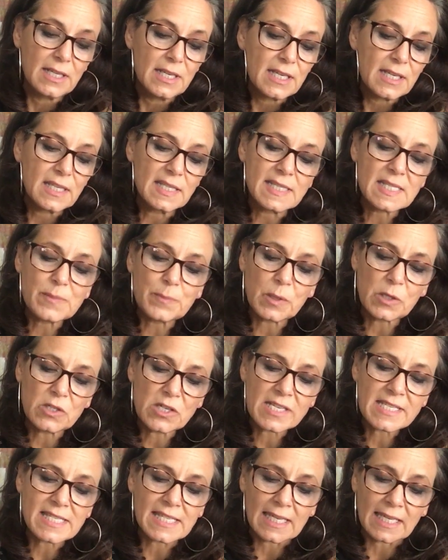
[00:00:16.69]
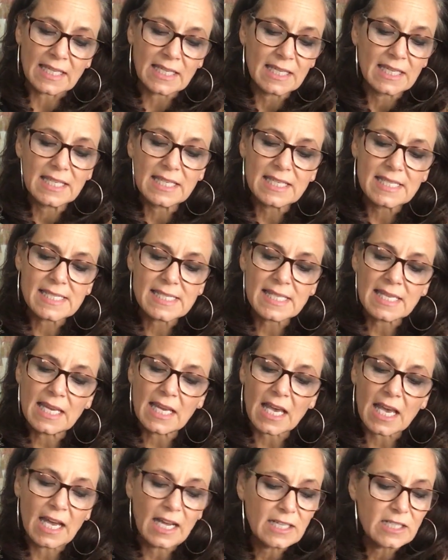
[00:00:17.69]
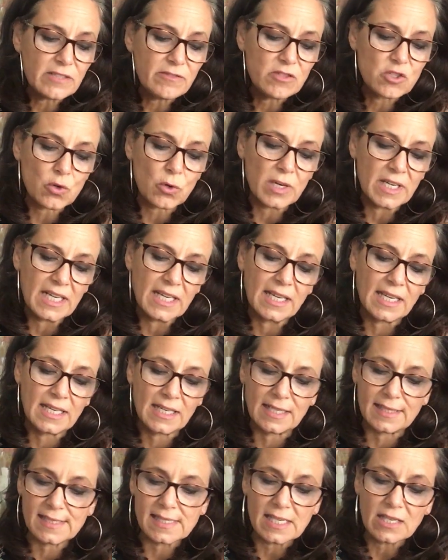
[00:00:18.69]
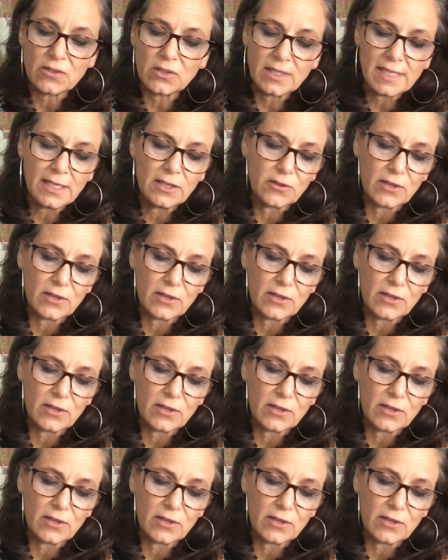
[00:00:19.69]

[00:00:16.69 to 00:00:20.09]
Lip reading: Conspiracy is the act of joining in a secret